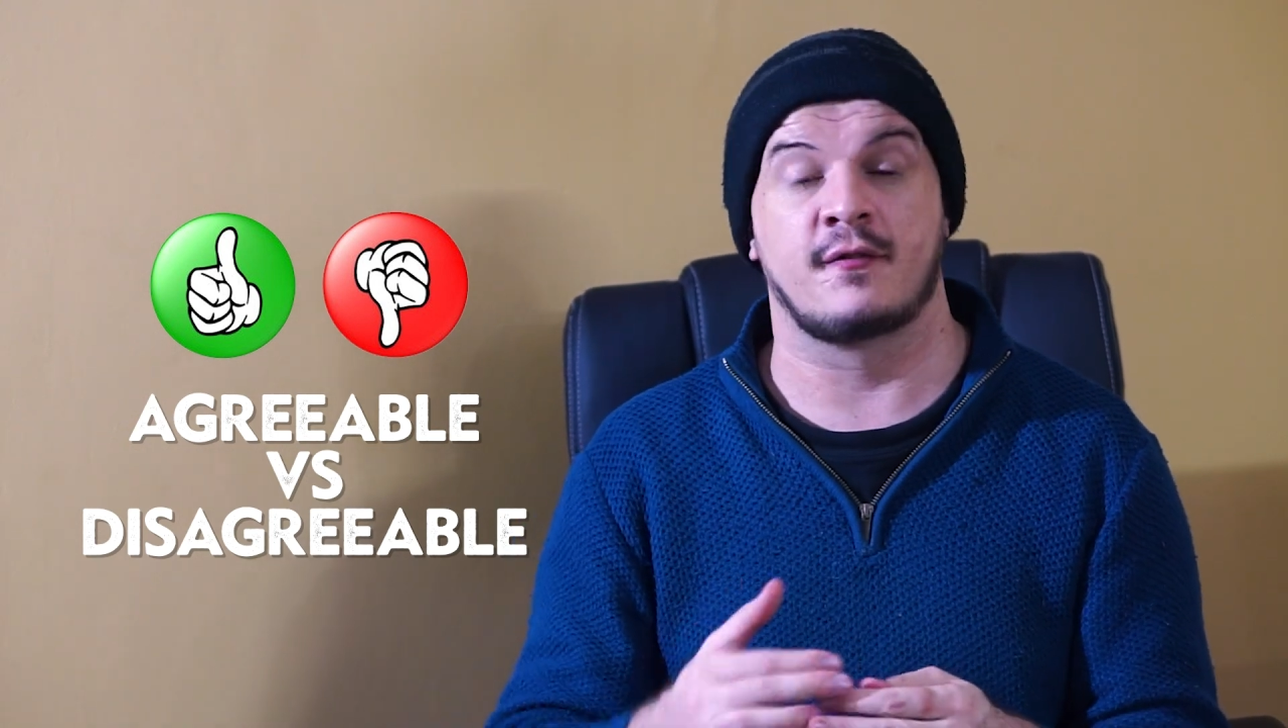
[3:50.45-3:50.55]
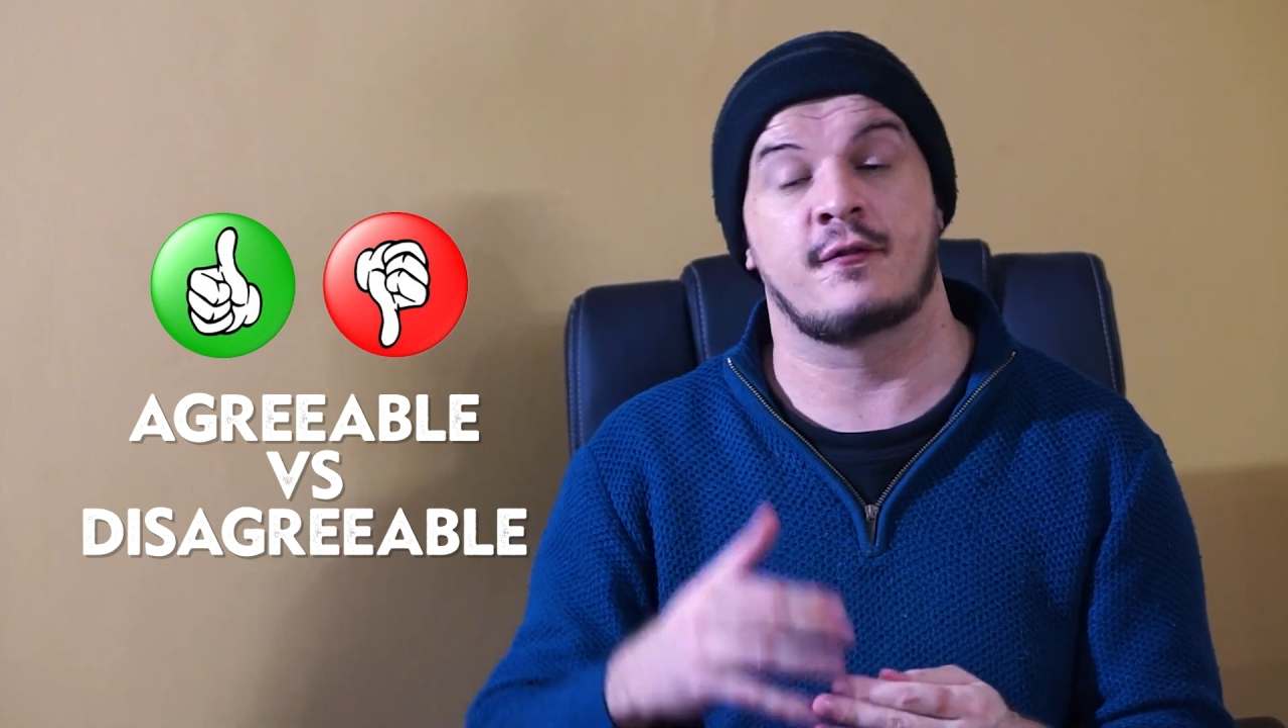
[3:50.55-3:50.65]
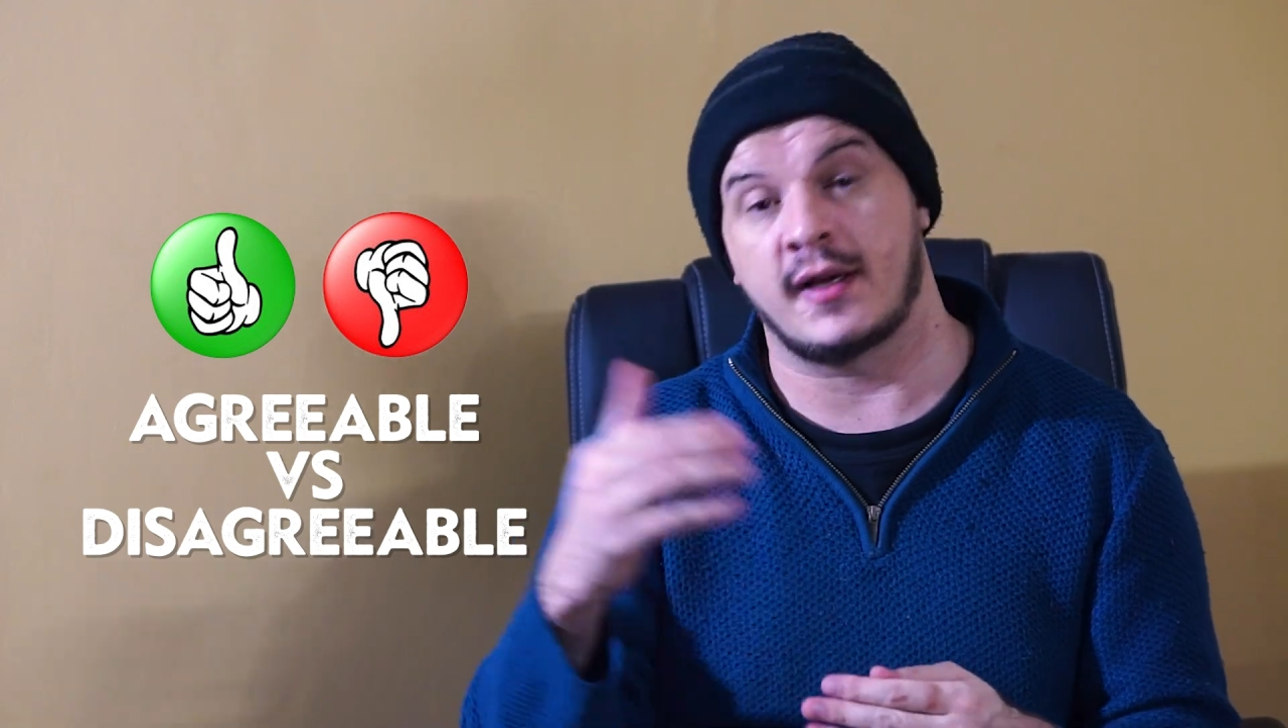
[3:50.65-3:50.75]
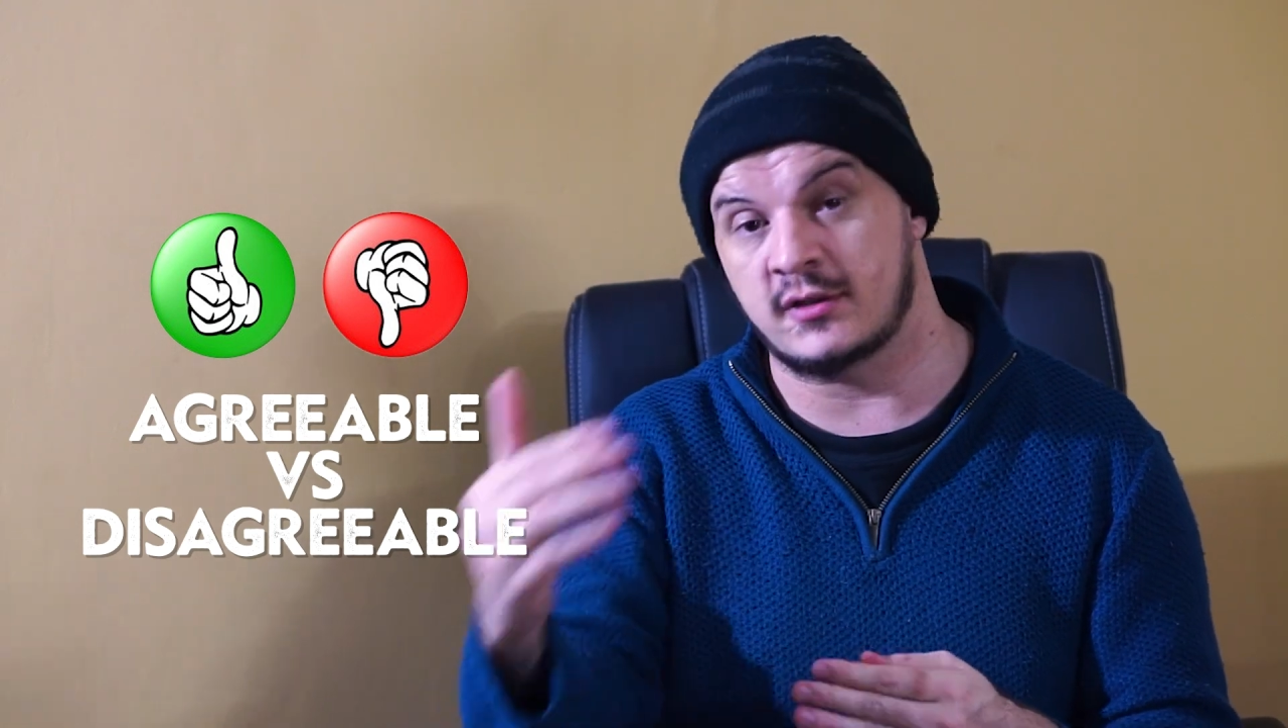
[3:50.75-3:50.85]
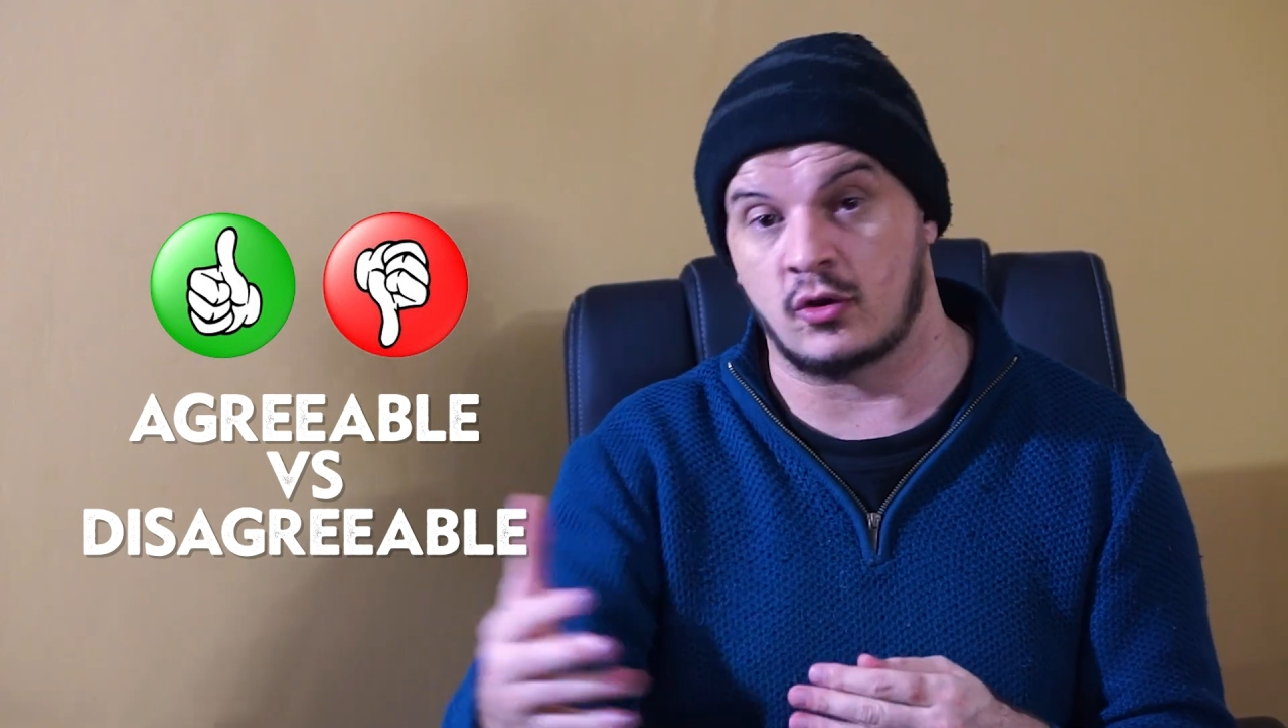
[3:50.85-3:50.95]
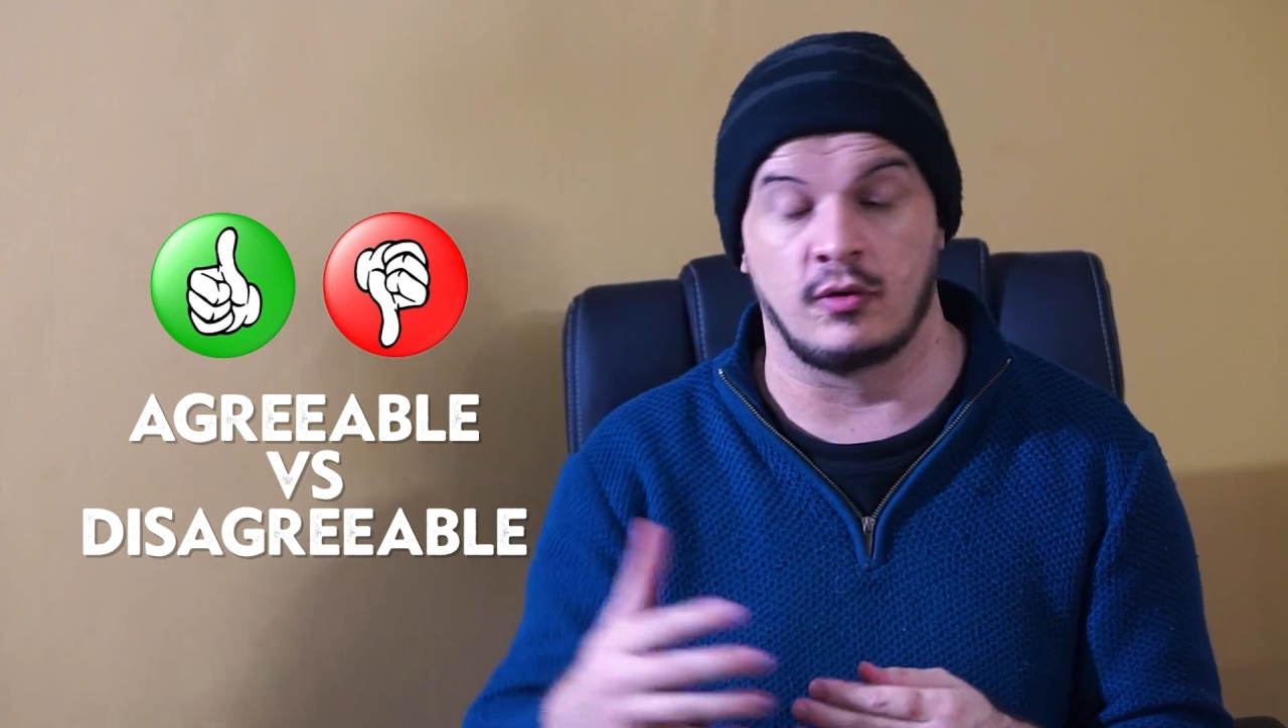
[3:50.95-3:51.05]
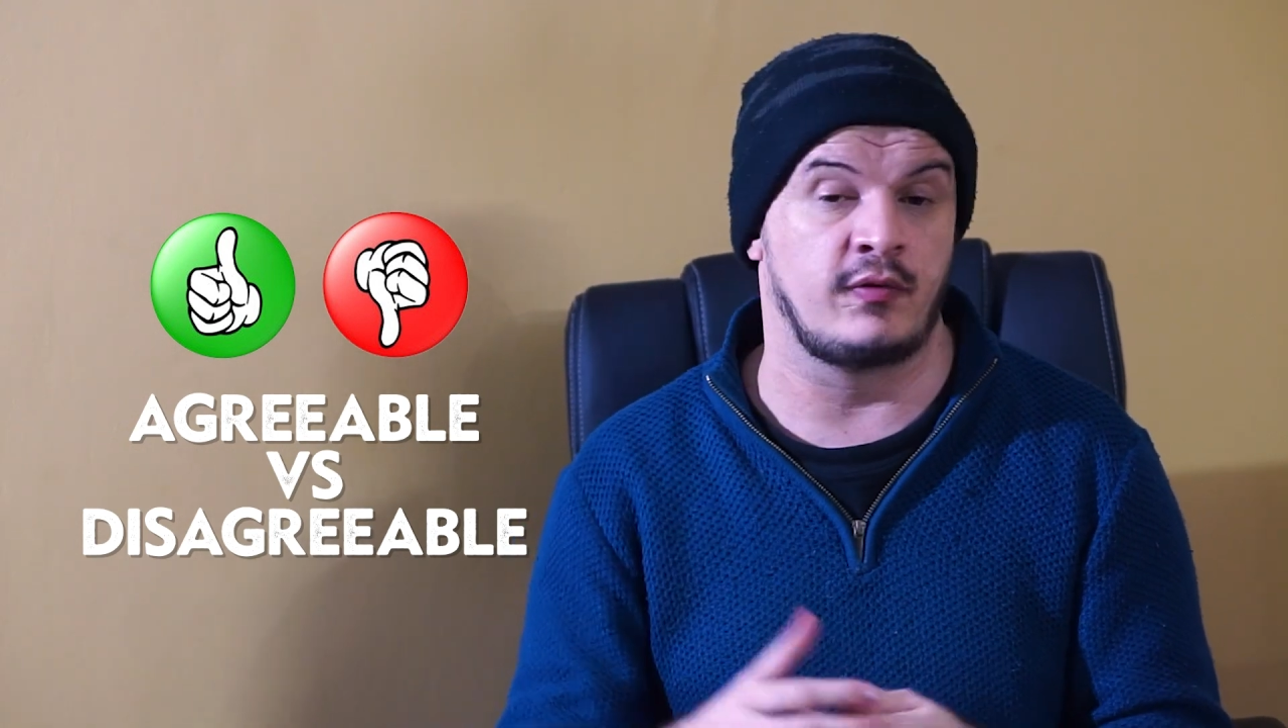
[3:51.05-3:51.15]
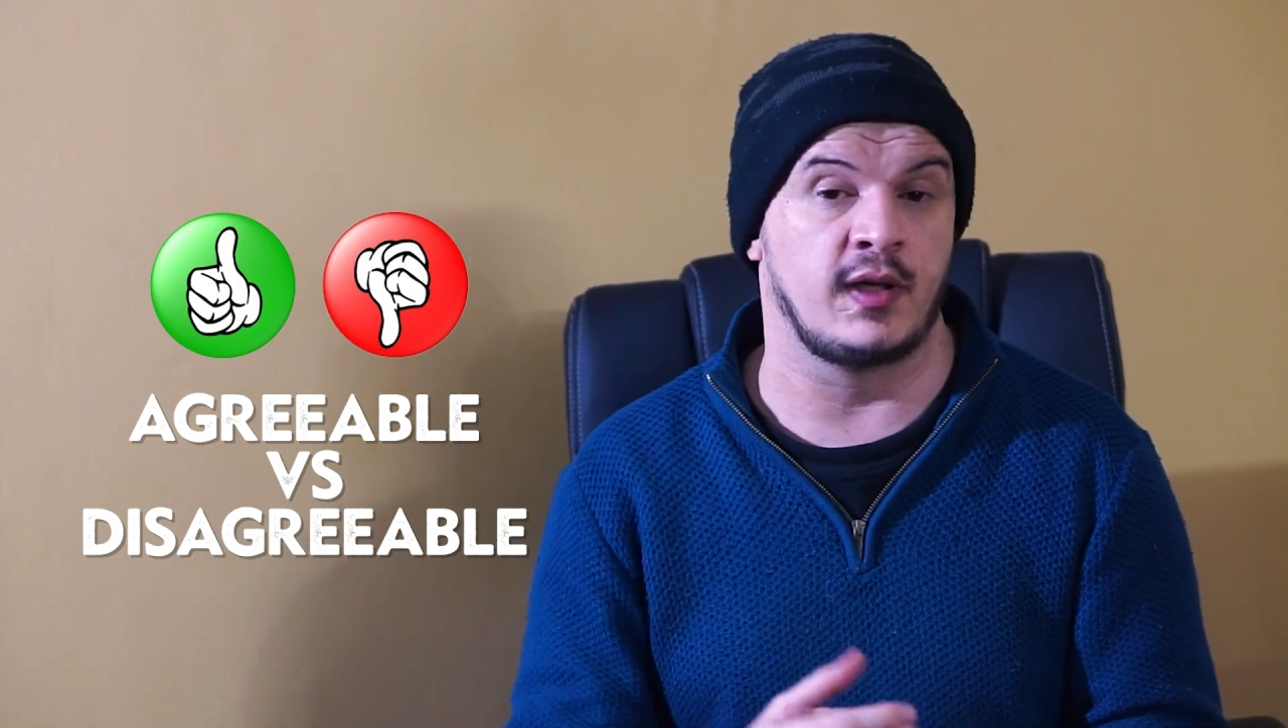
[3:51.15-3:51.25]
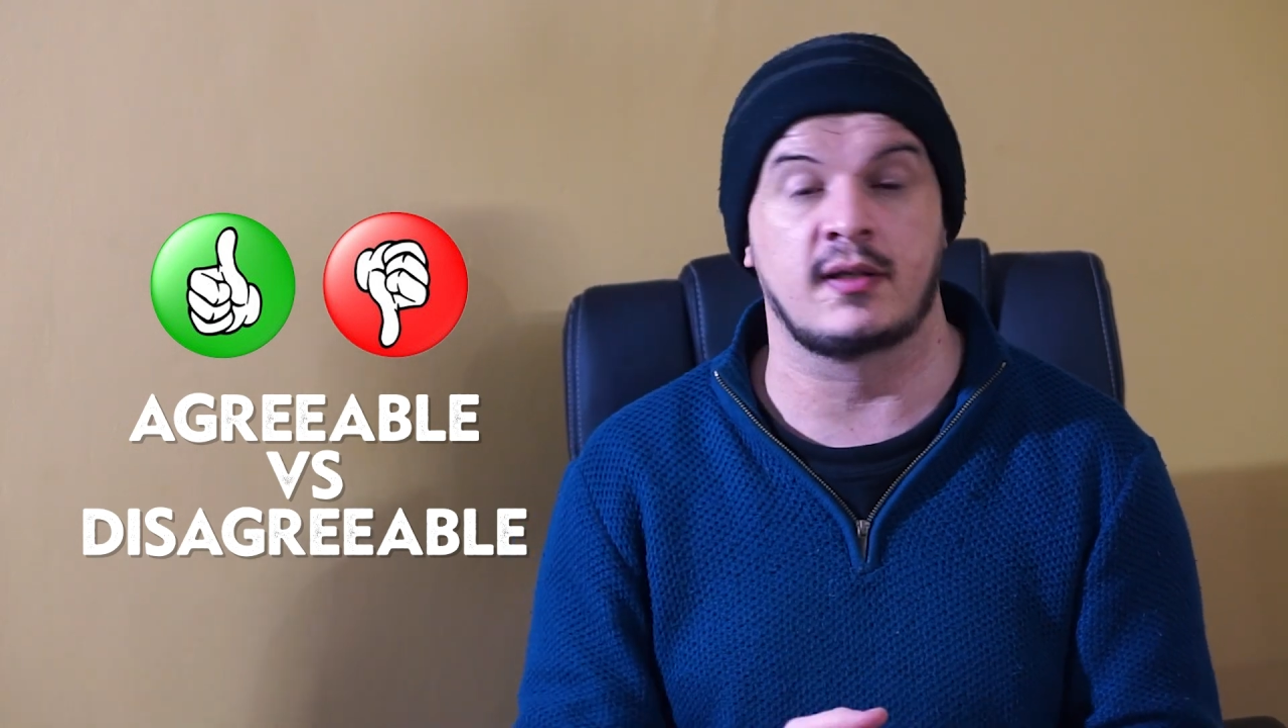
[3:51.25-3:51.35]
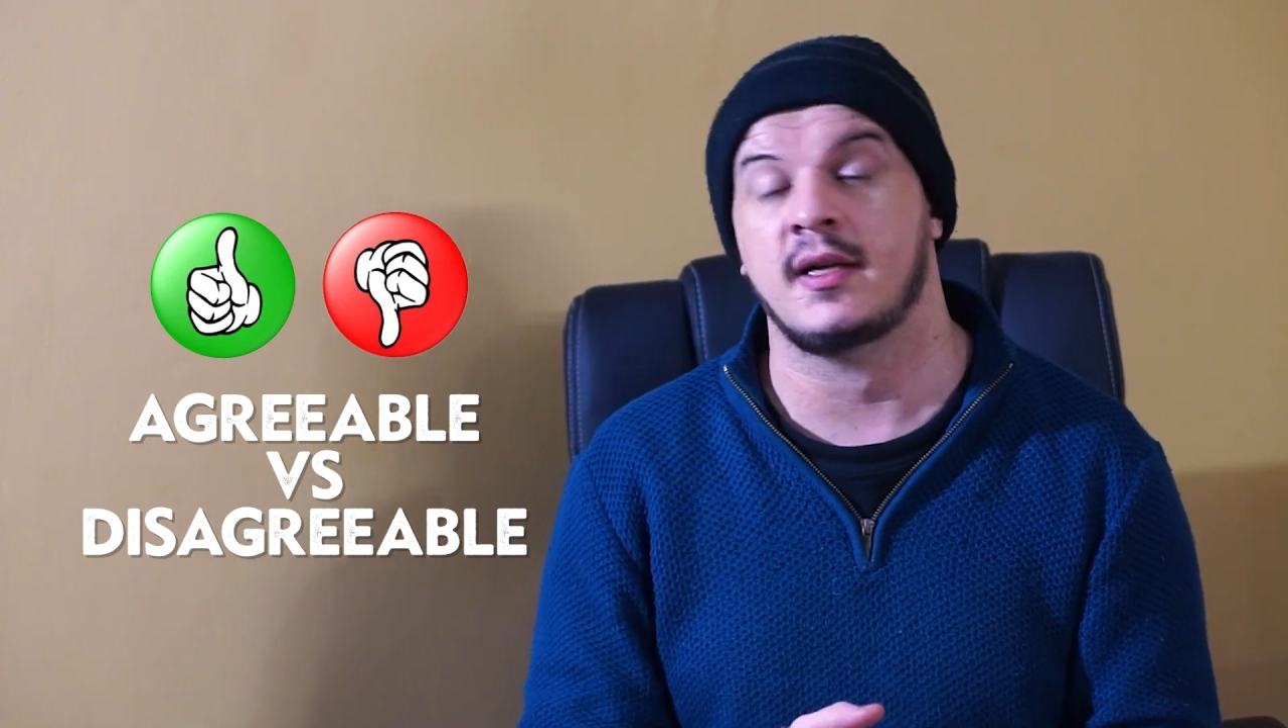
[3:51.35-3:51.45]
face
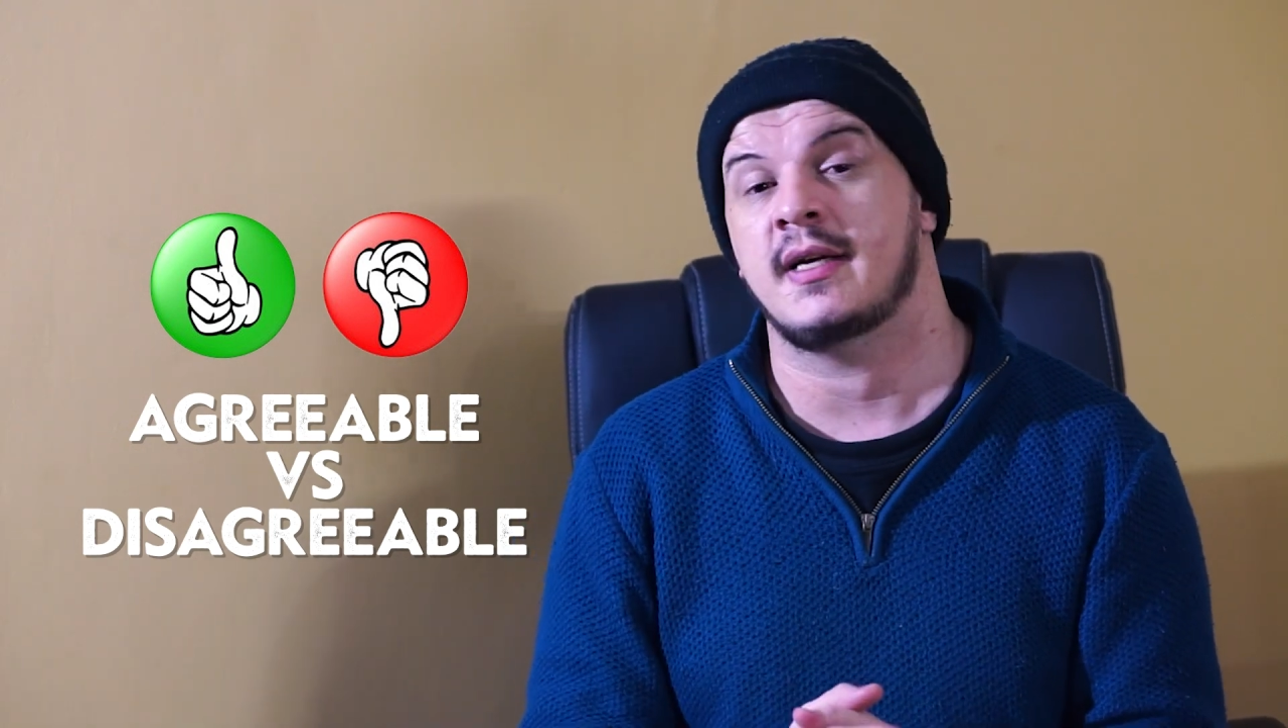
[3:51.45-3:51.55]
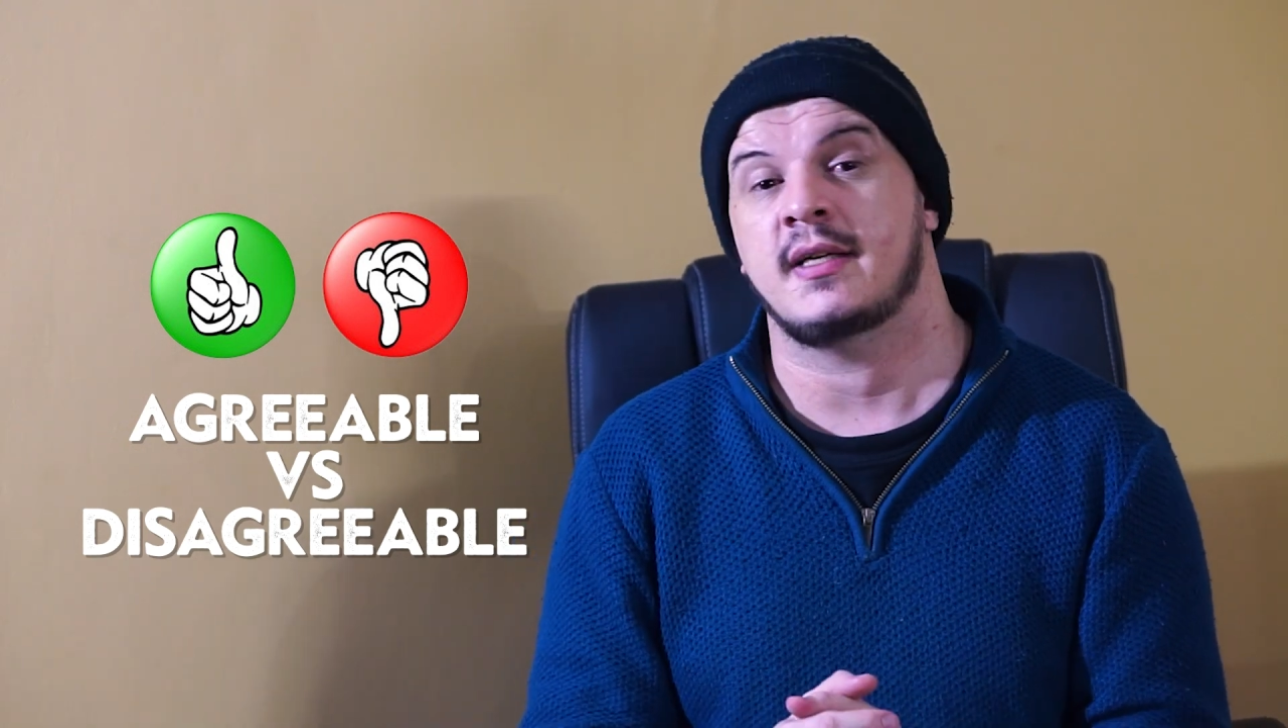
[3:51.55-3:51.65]
conflict,